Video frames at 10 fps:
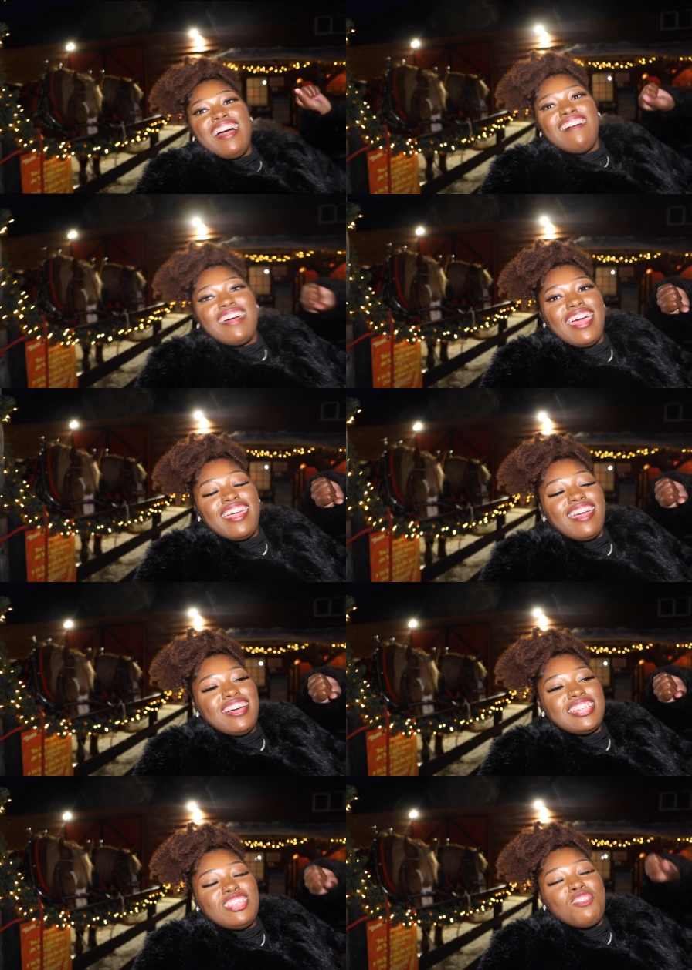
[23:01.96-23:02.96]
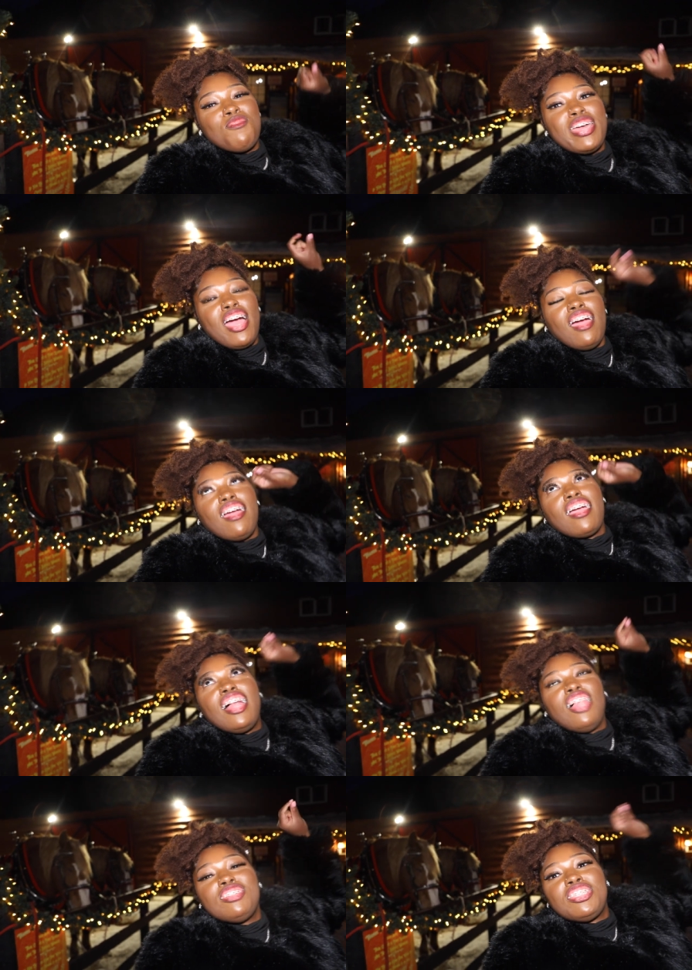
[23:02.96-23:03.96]
Okay, y'all. So we are
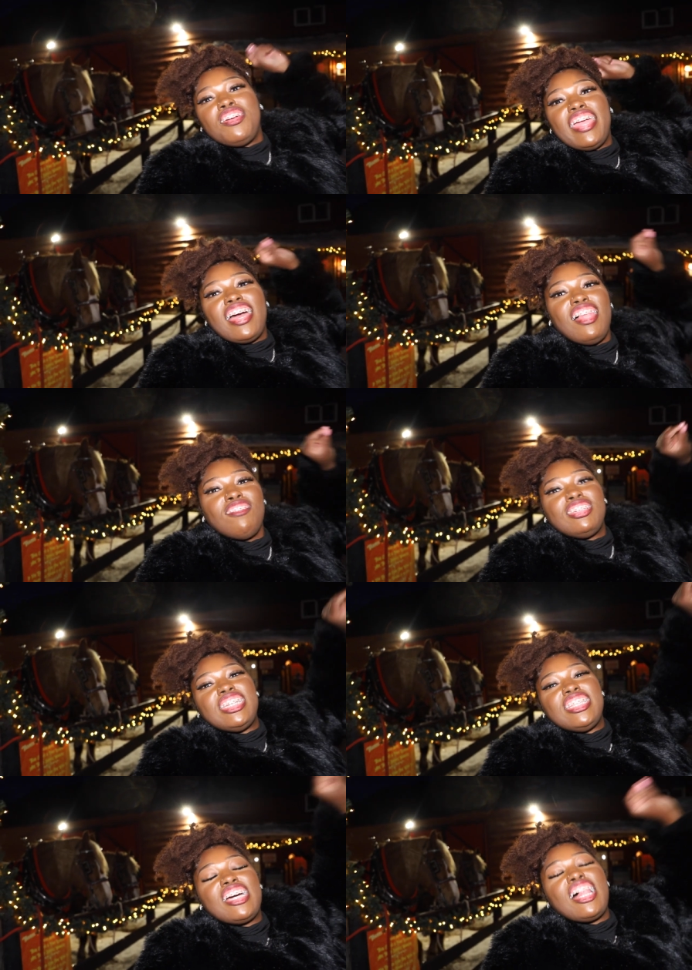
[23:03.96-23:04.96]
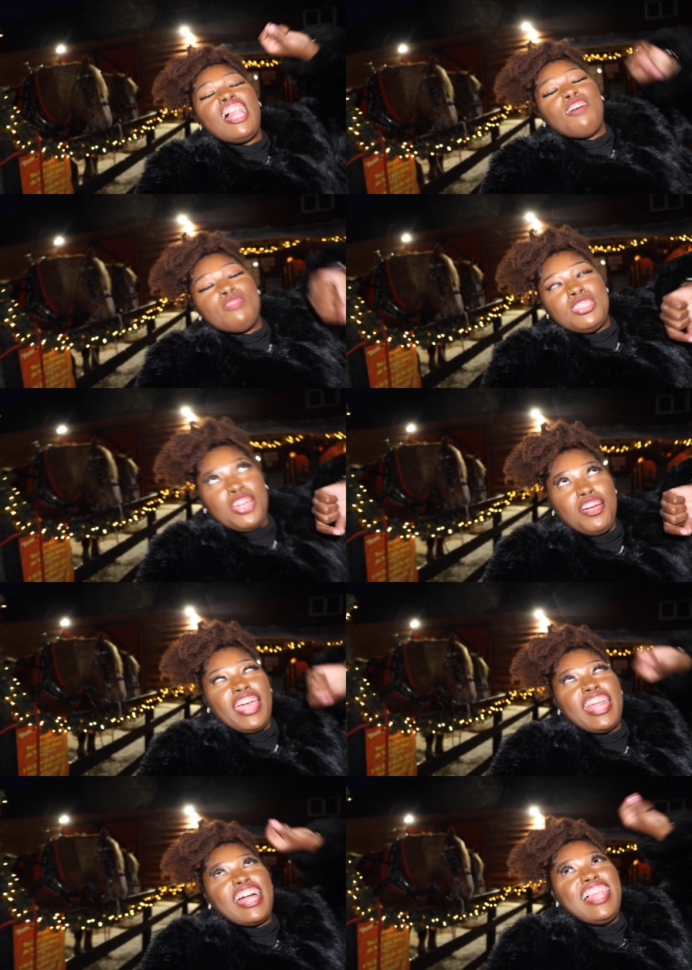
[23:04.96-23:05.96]
closer and close, closer
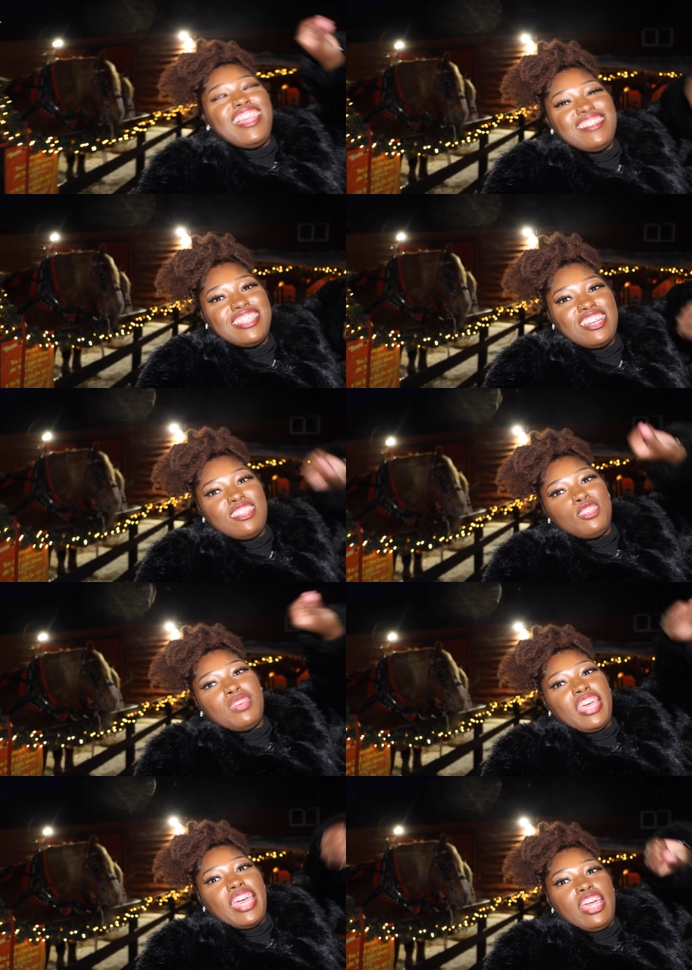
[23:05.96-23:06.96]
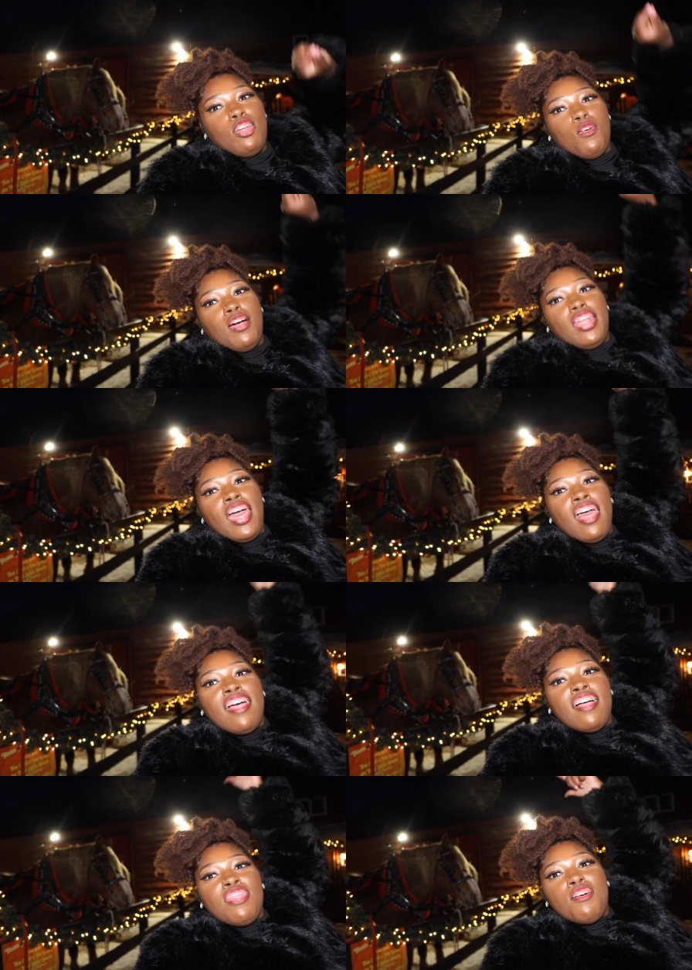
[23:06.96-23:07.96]
and closer to getting on
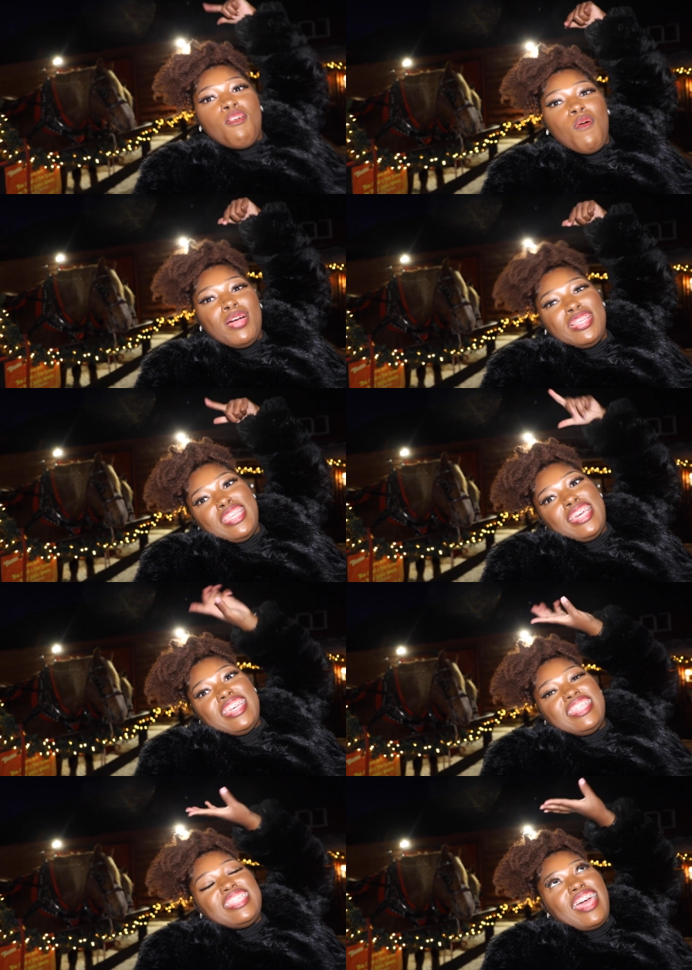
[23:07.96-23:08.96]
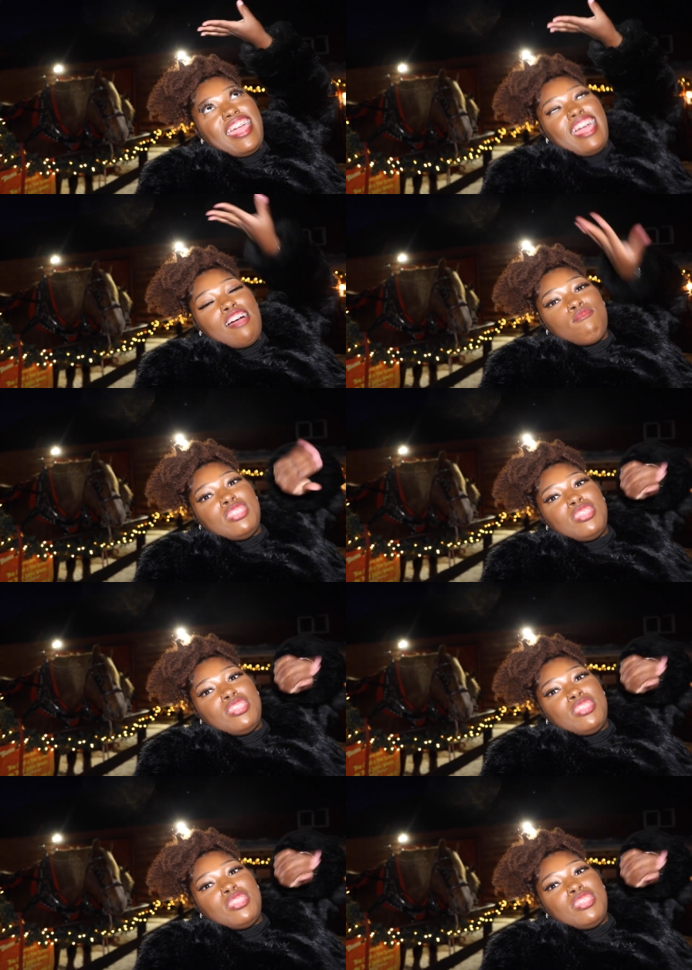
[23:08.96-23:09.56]
the horses, and I'm